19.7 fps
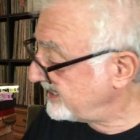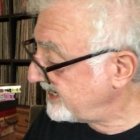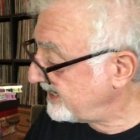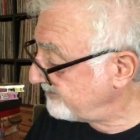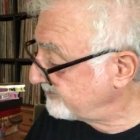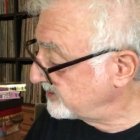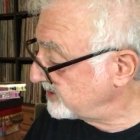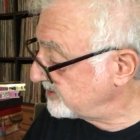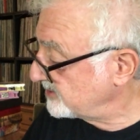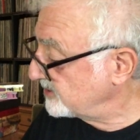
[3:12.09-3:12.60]

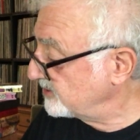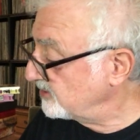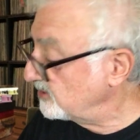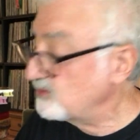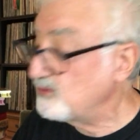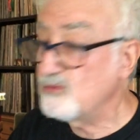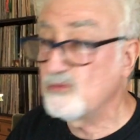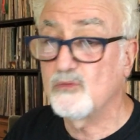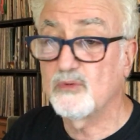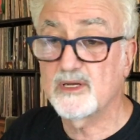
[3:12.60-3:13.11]
have to do
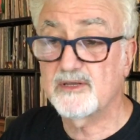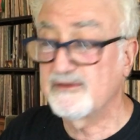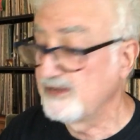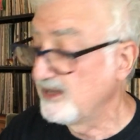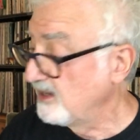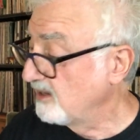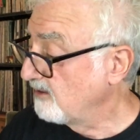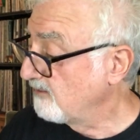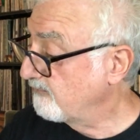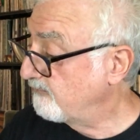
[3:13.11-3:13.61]
with
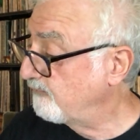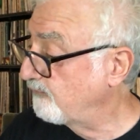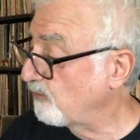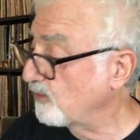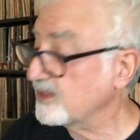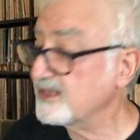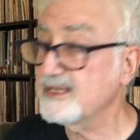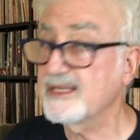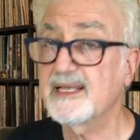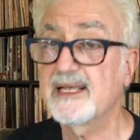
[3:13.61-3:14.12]

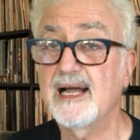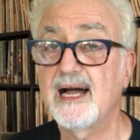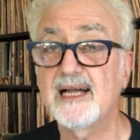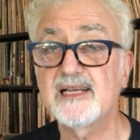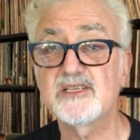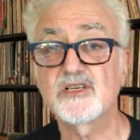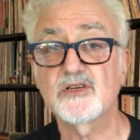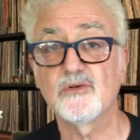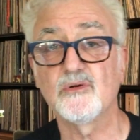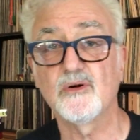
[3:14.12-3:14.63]
Fort Lee High
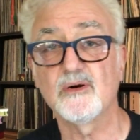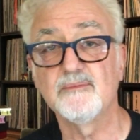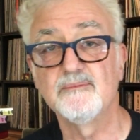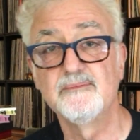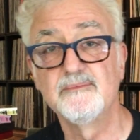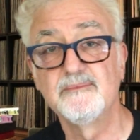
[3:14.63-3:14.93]
School?